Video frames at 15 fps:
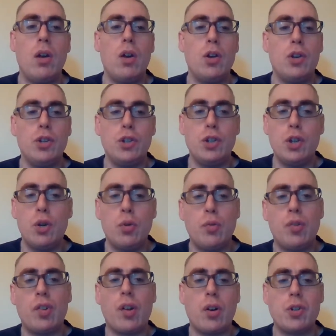You
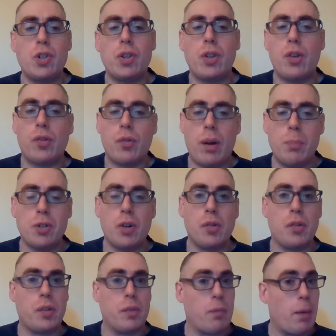search the
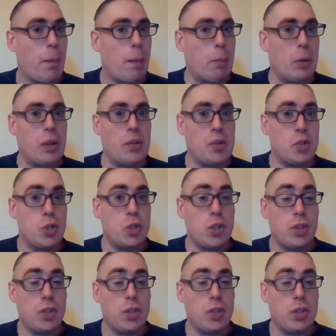scriptures, and remember, this,